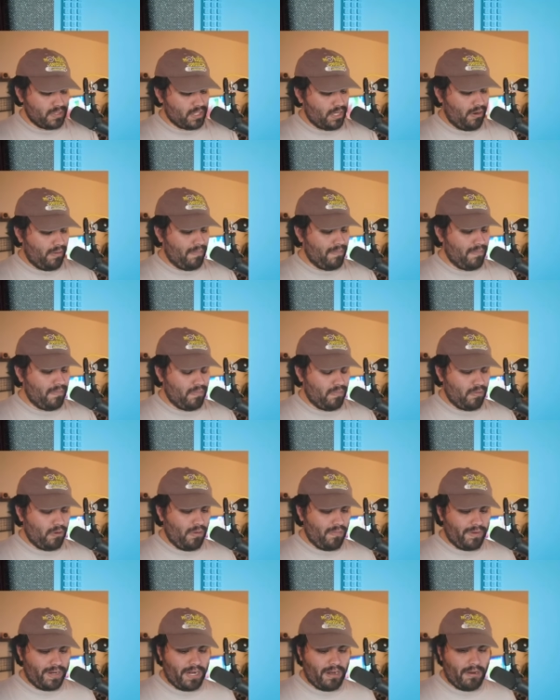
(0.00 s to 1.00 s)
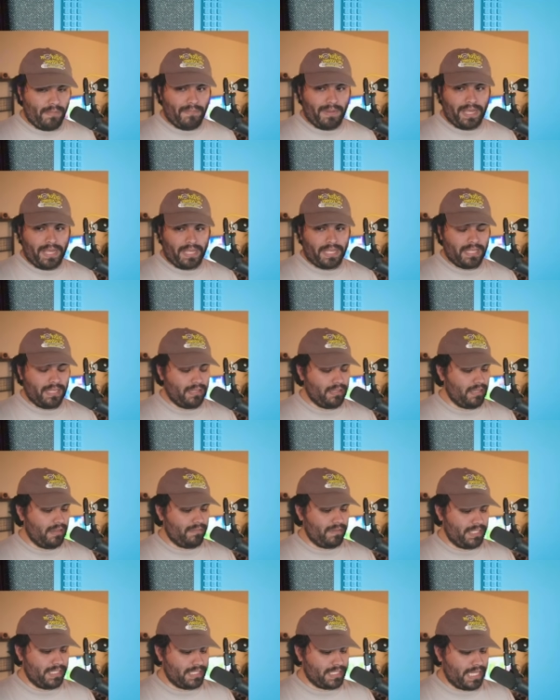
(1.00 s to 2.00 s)
So we're over here at my
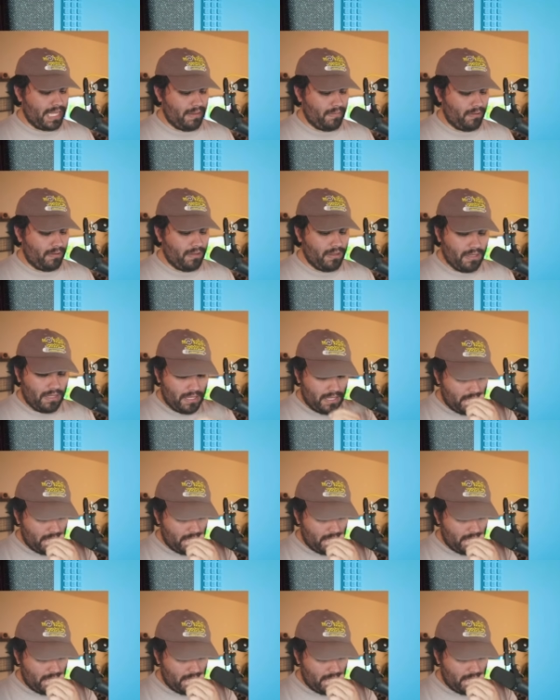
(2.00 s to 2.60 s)
lovely table.